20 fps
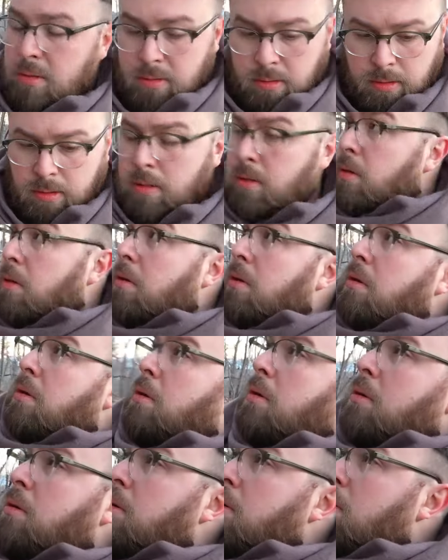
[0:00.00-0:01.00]
at least in
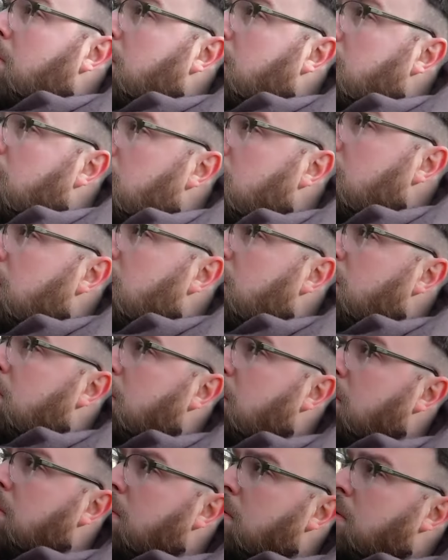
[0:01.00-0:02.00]
the beginning.
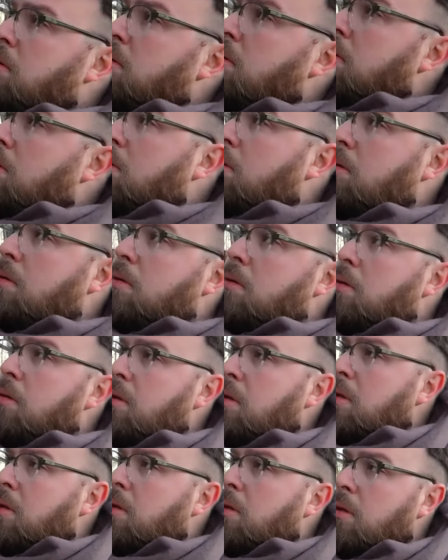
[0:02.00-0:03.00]
So much
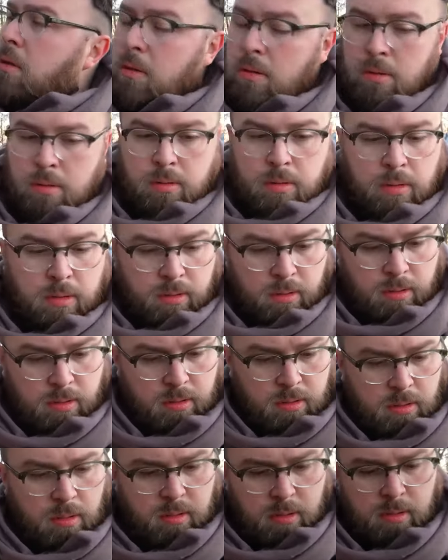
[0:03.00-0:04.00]
about being a G M
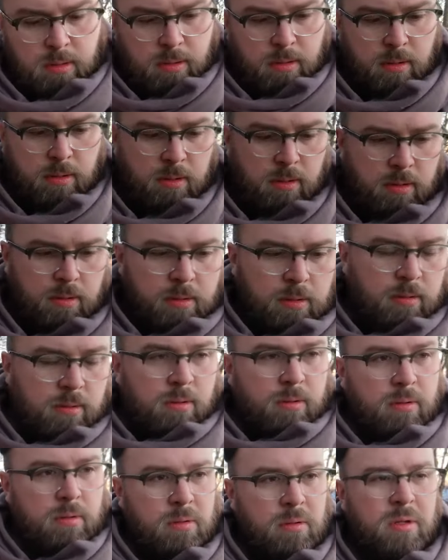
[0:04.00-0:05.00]
is experience.
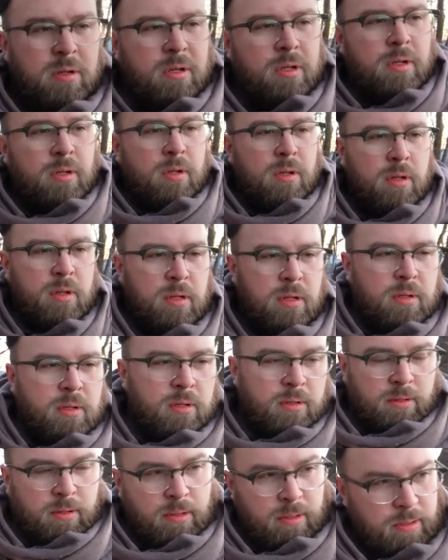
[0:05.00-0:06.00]
And that's
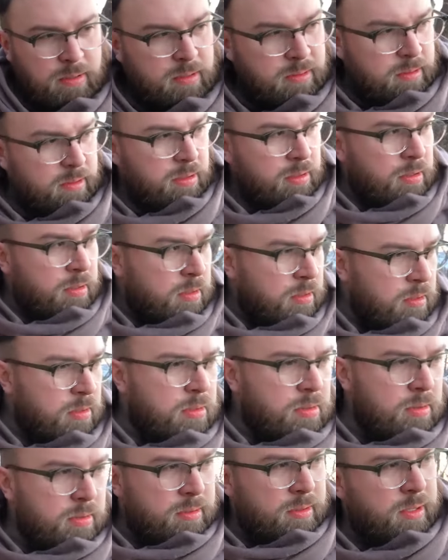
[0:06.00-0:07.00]
something that can only
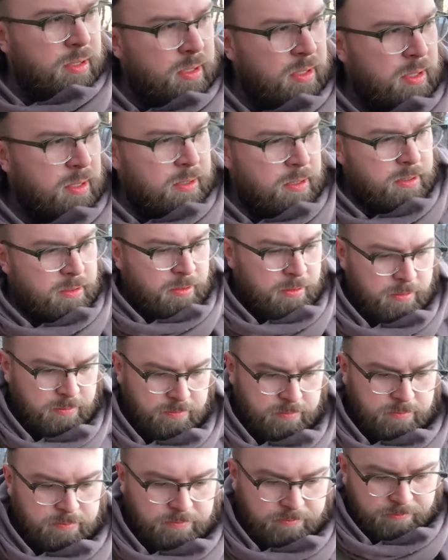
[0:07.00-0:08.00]
come by running the
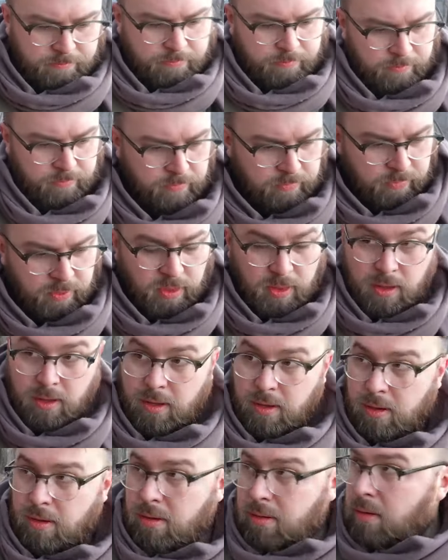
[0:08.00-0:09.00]
game and
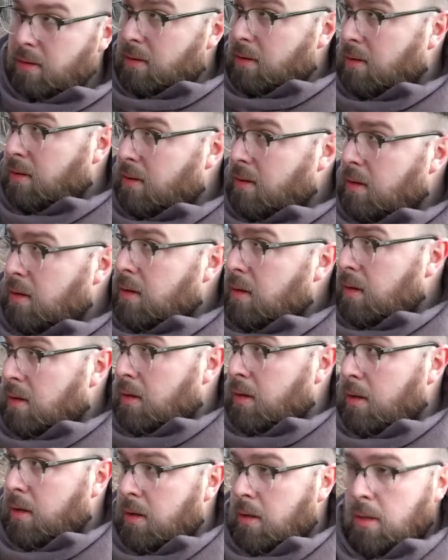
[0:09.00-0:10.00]
making lots of honest
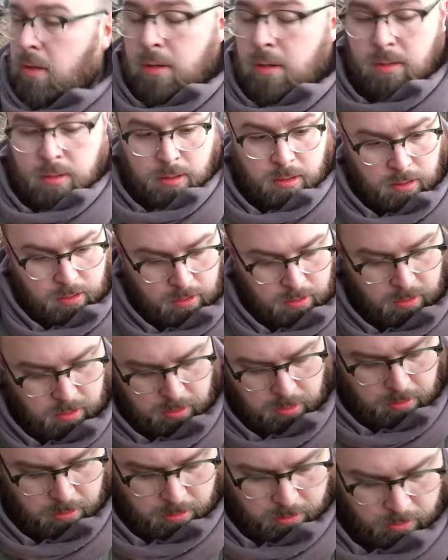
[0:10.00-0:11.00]
mistakes.
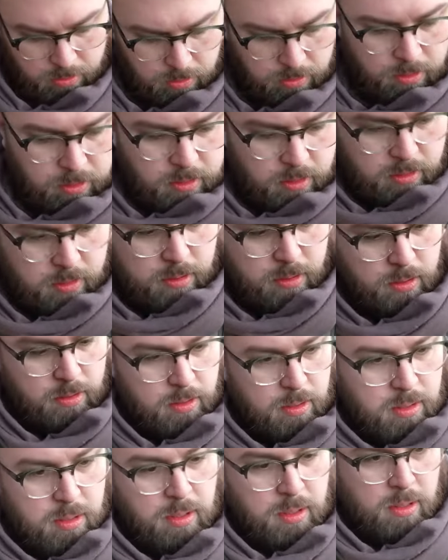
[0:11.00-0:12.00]
People,
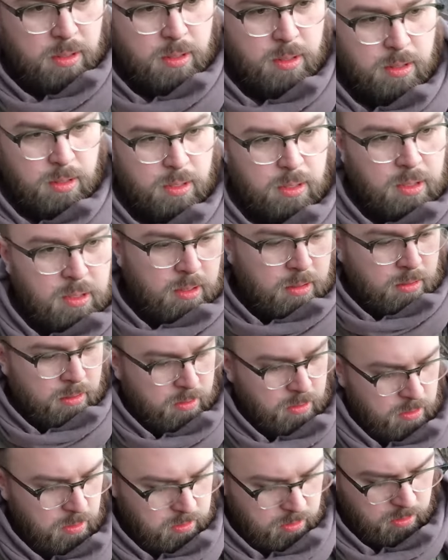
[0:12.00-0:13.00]
especially your
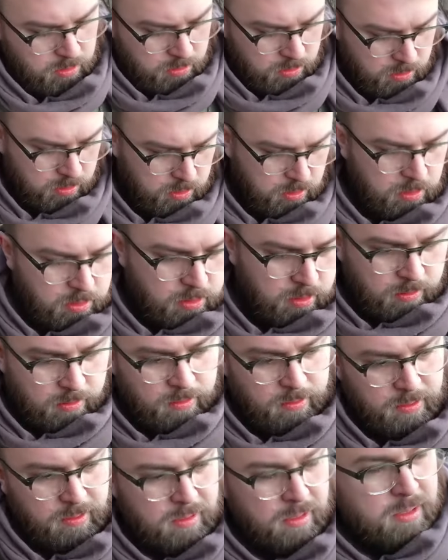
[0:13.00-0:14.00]
friends, will be
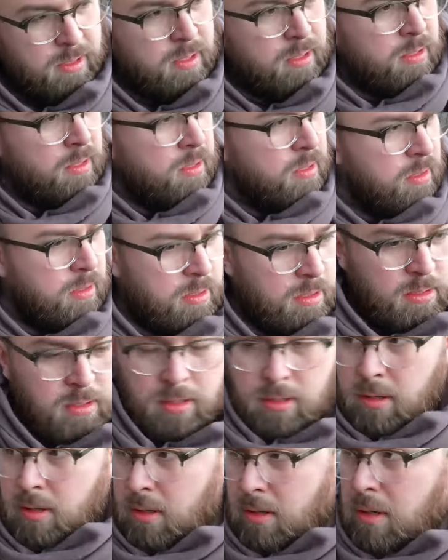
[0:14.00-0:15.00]
patient with you.
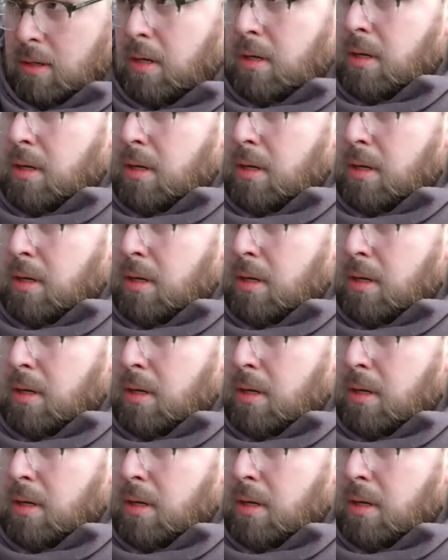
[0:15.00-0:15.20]
Heck,